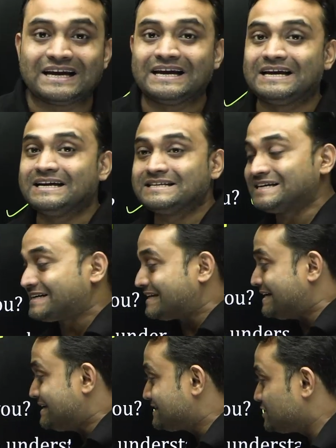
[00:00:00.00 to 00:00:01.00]
is it
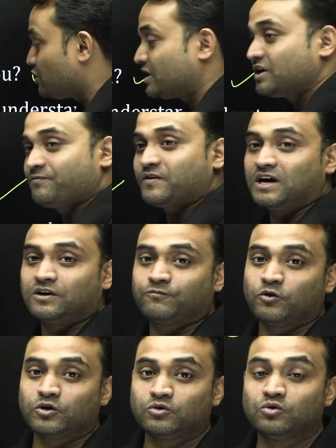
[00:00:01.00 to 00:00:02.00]
easy or difficult for
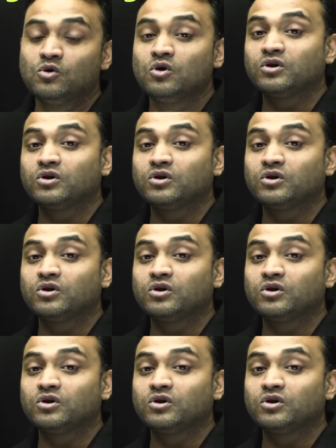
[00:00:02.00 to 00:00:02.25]
you. Now,